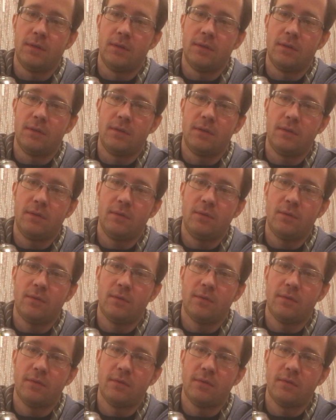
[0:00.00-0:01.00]
And it
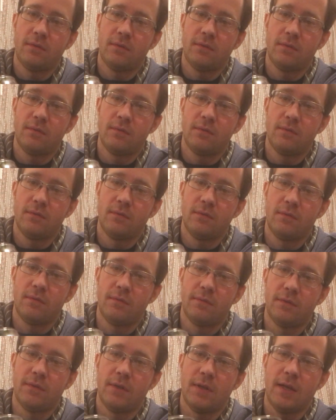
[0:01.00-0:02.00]
looks
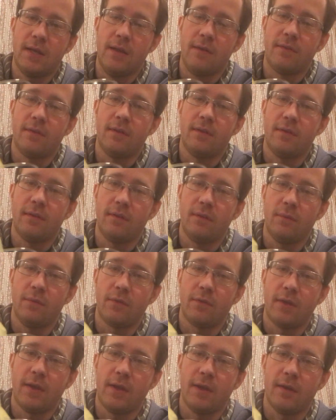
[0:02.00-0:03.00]
very hazy. It
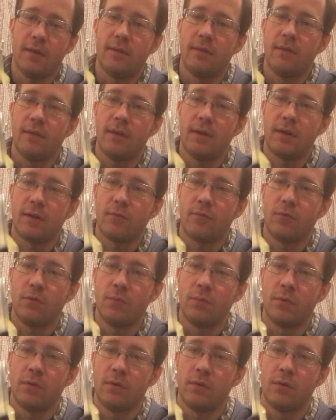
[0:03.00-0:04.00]
was canned
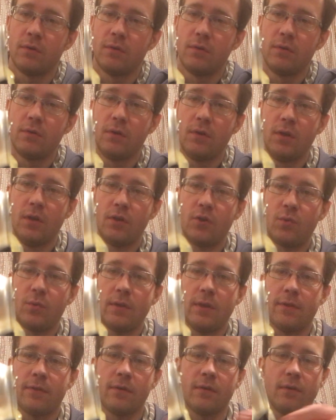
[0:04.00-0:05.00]
October
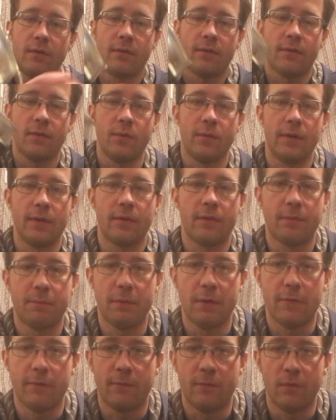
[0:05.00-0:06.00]
23rd, so it's
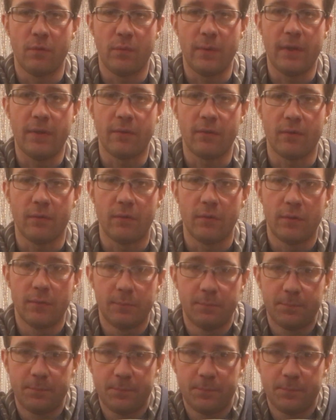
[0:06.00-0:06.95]
about 4 weeks old.